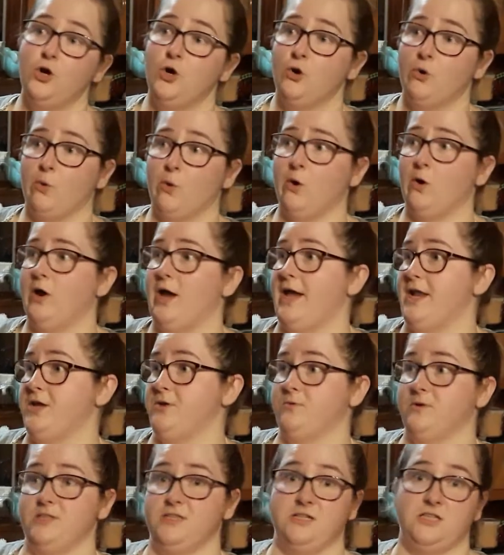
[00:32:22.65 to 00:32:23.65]
or
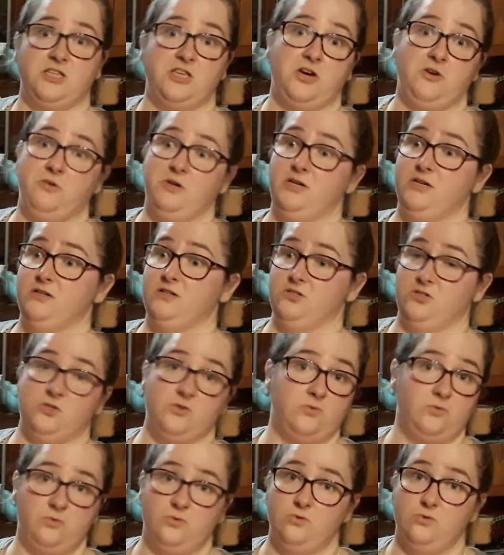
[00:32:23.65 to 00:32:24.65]
anyone that's going to
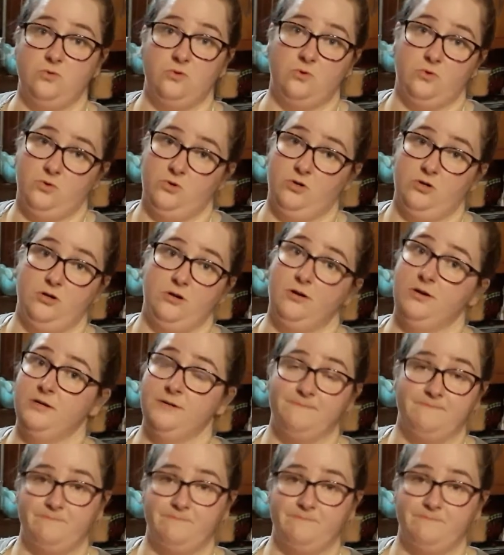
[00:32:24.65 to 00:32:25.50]
school or